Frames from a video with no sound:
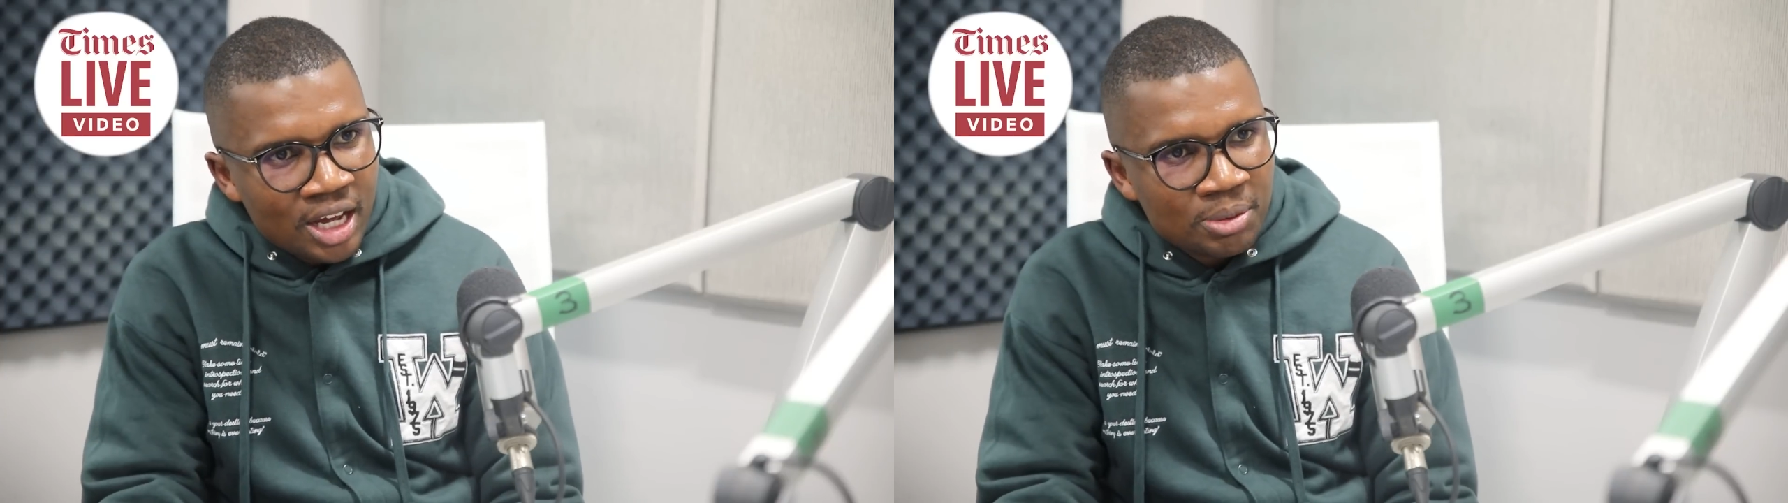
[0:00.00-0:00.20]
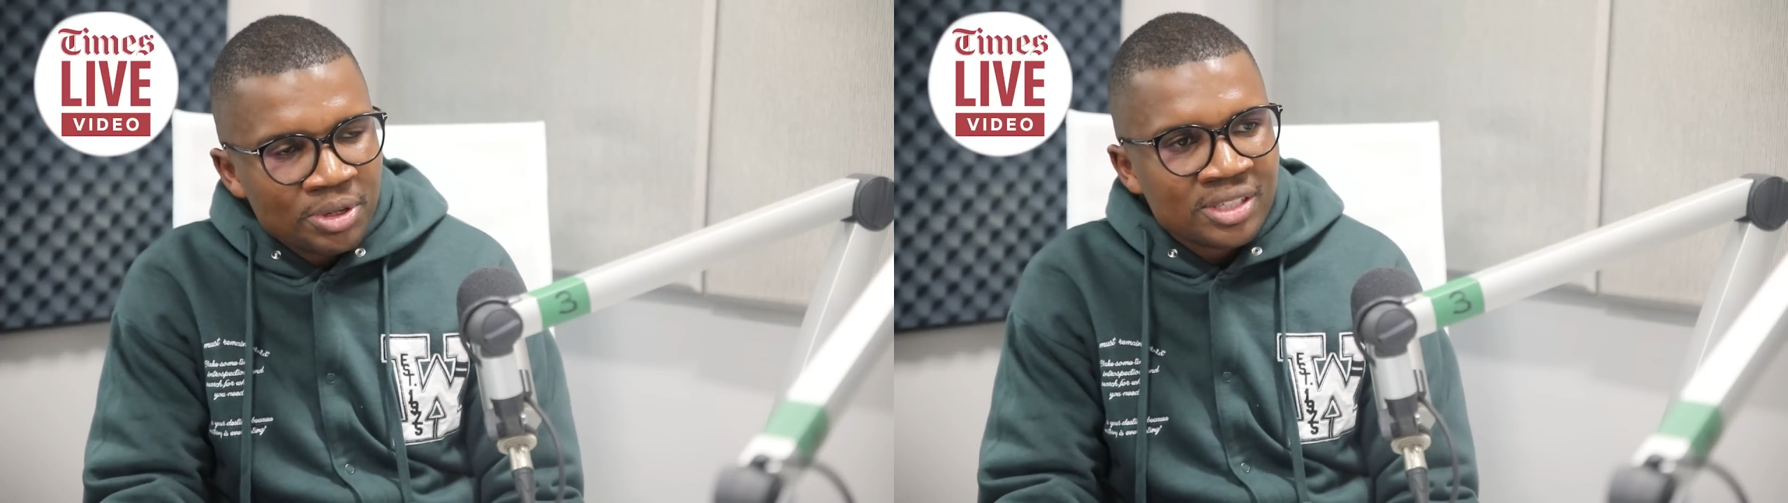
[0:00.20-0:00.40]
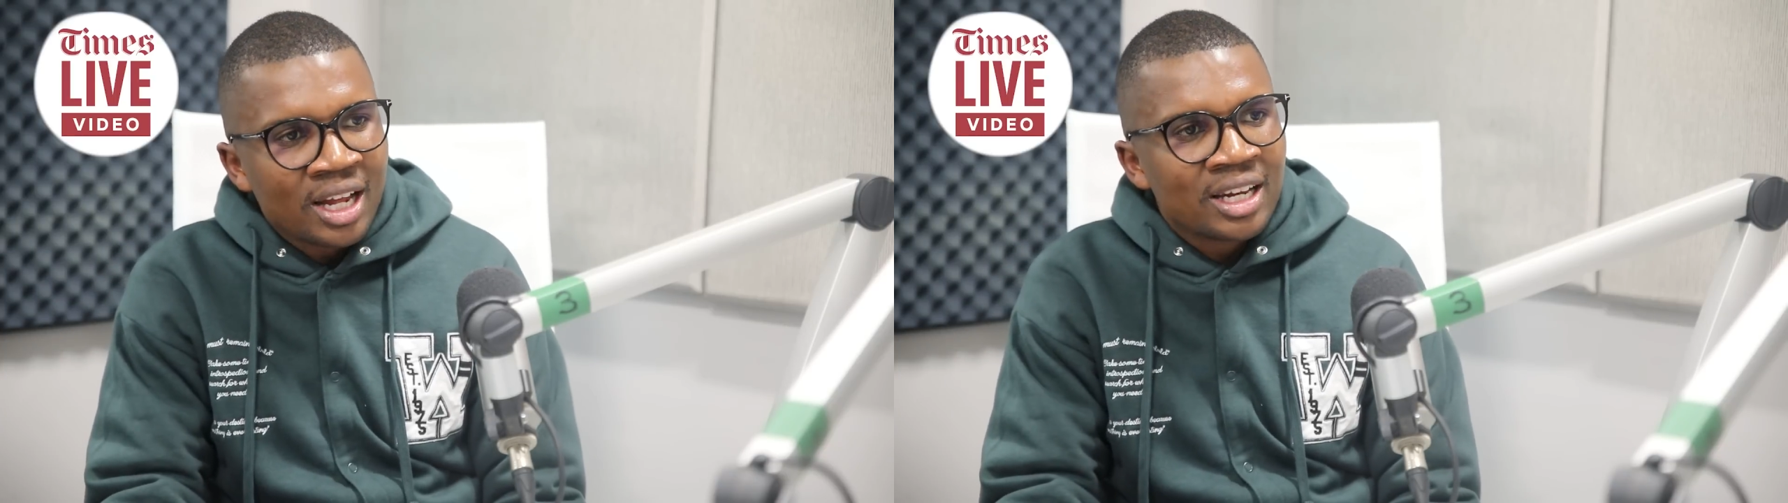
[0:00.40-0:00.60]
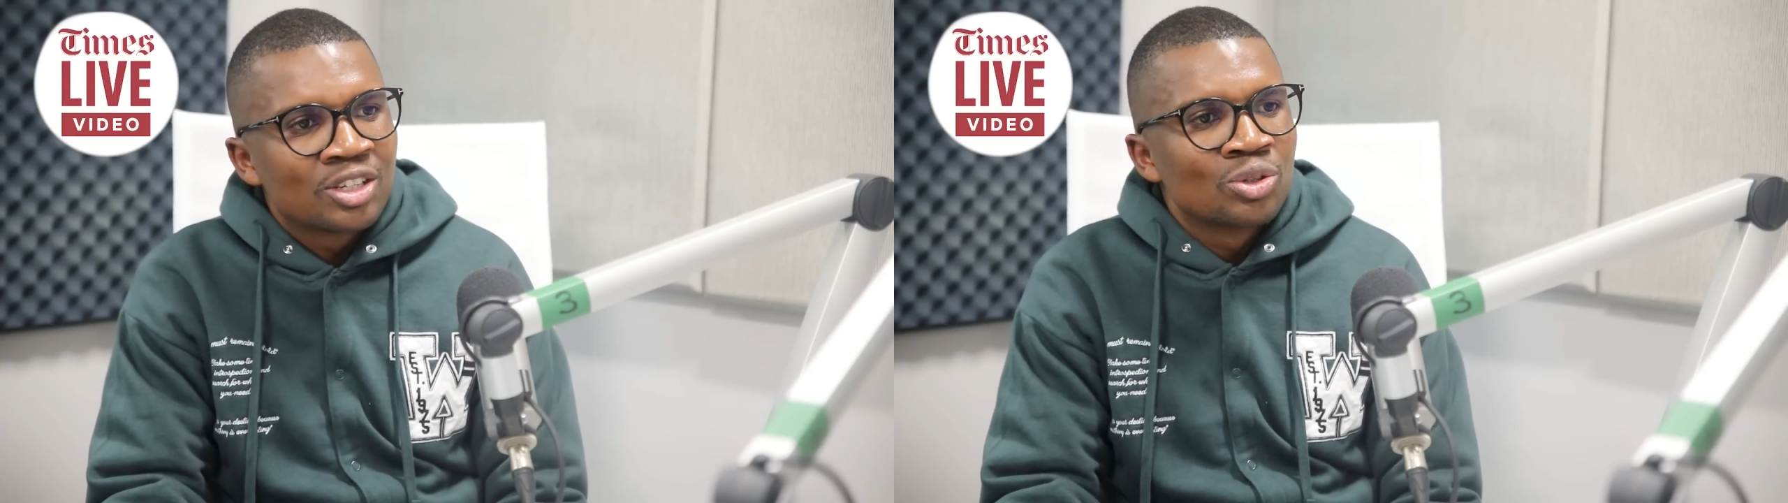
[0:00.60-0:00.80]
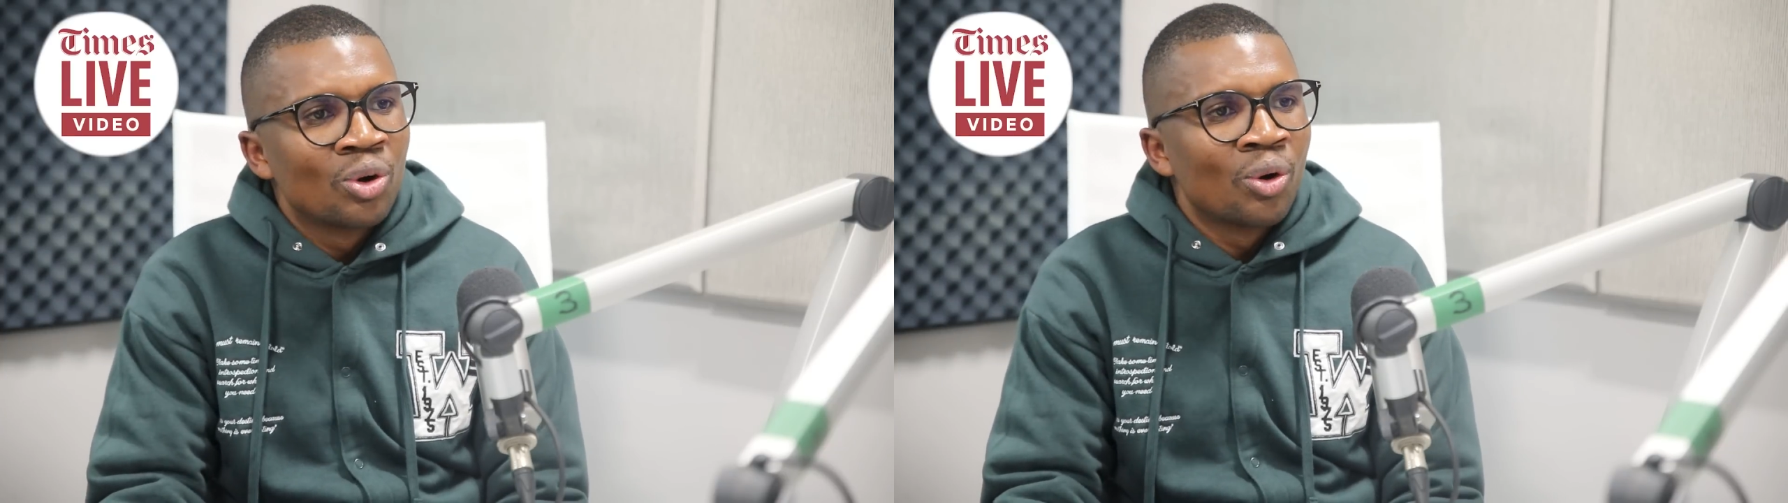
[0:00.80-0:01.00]
Now, it means
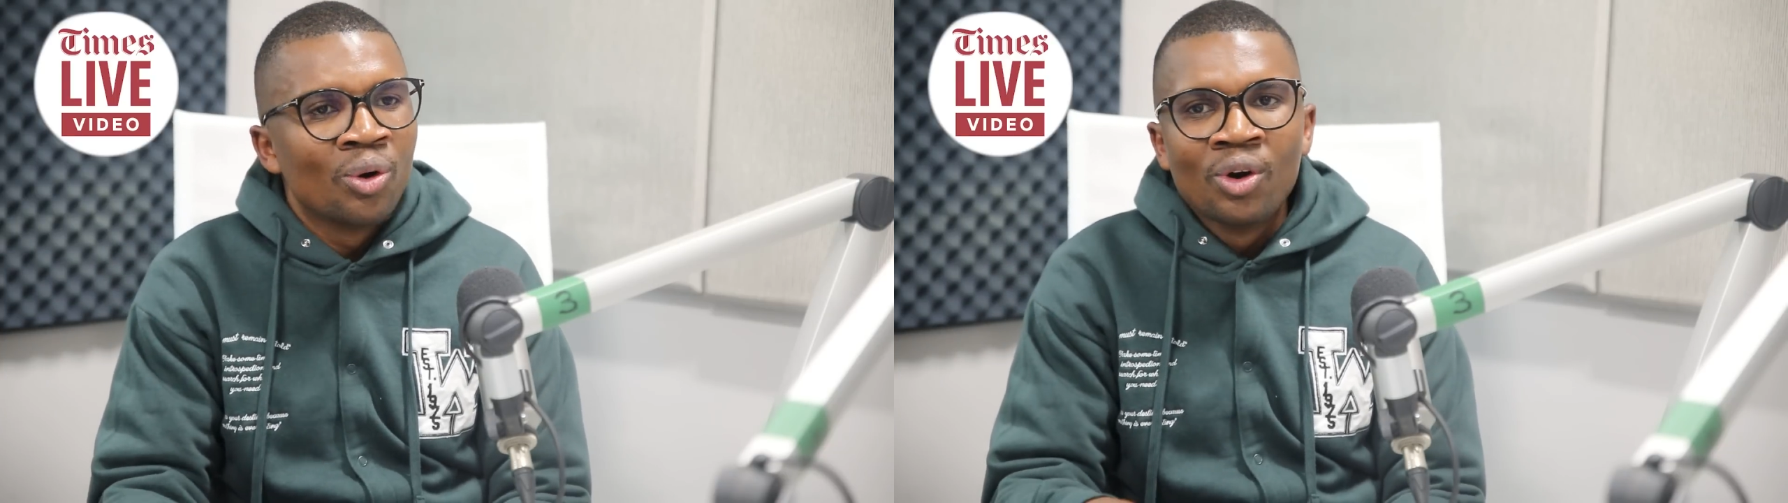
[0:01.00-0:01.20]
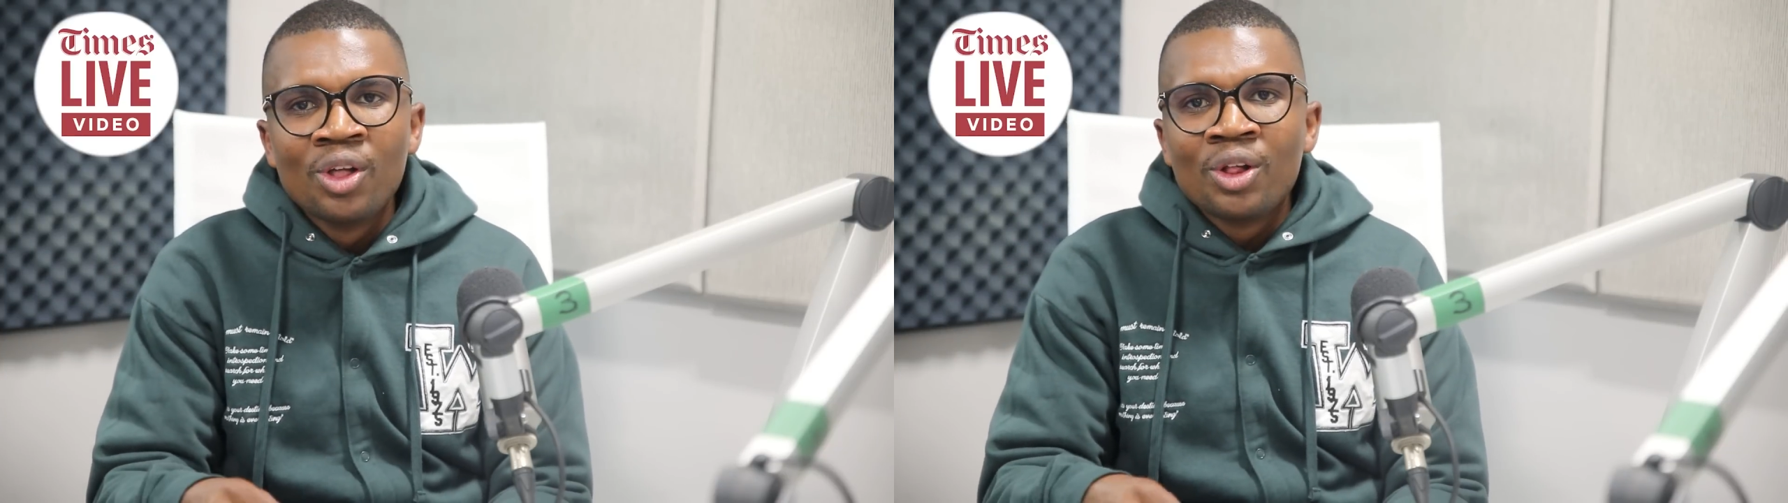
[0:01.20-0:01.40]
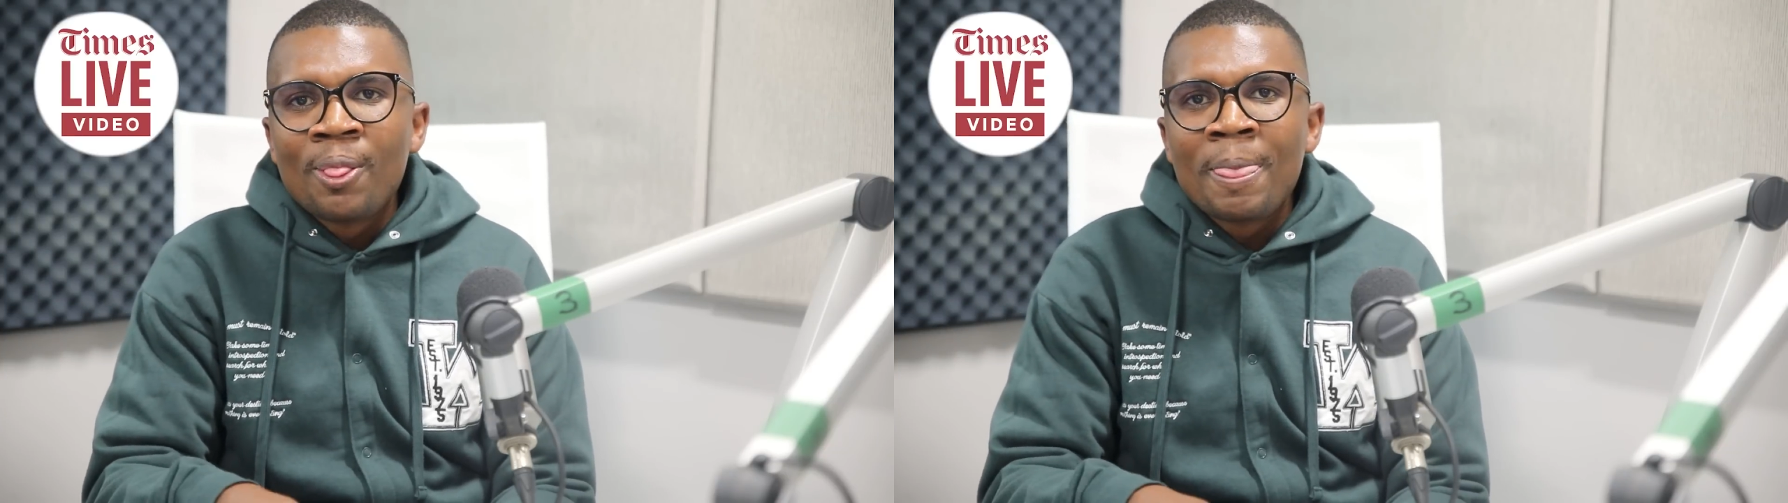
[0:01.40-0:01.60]
that there's no...